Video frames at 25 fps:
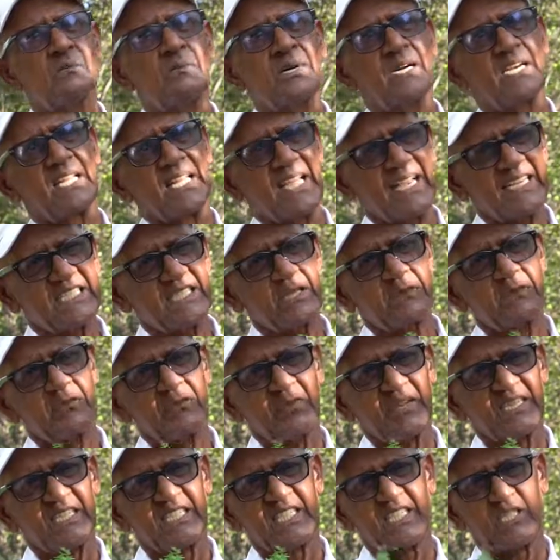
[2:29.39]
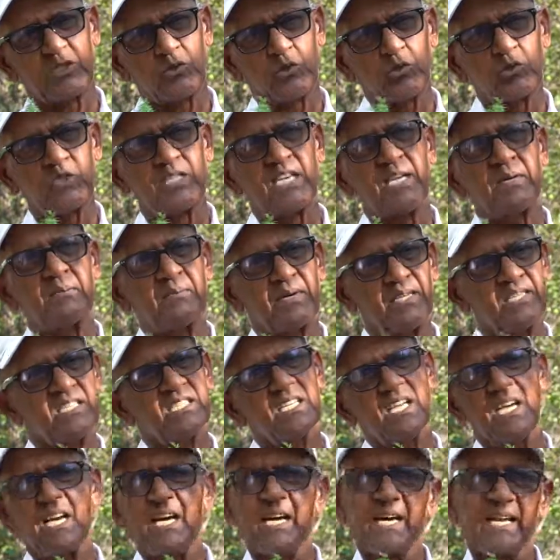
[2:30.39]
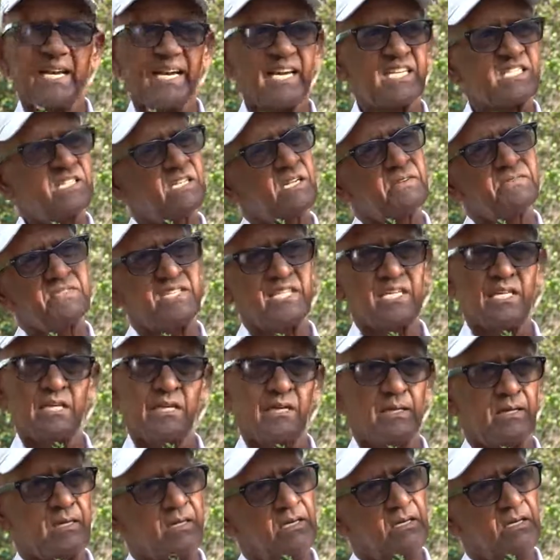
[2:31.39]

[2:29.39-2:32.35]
but except for these 2-3 months, rest of the